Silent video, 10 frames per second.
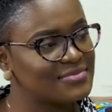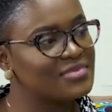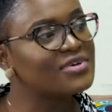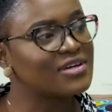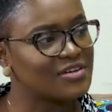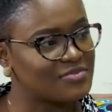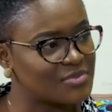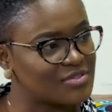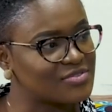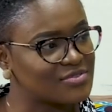of government, government,
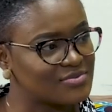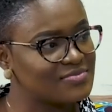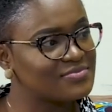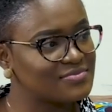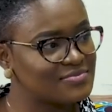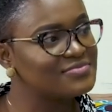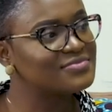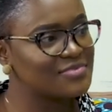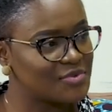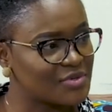to actually pay their
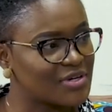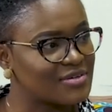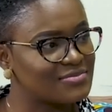allowance. Okay.